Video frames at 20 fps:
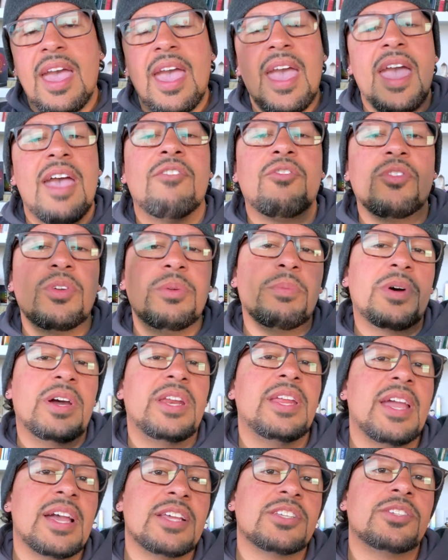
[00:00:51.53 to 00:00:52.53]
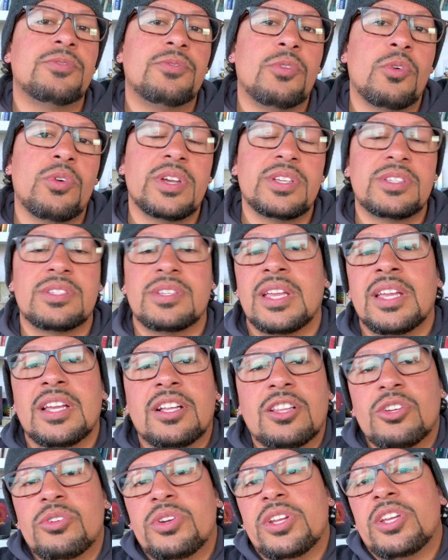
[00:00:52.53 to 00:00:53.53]
everybody has a voice,
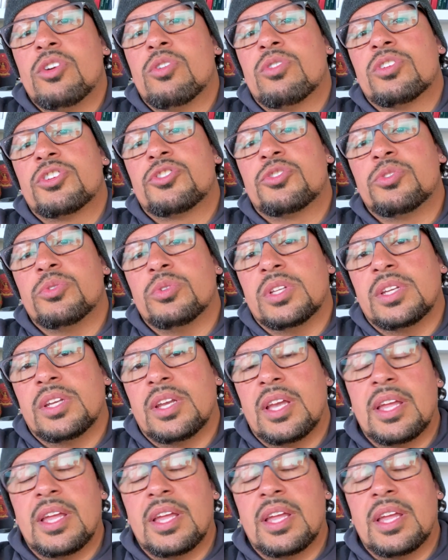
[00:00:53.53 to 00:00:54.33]
including yours truly.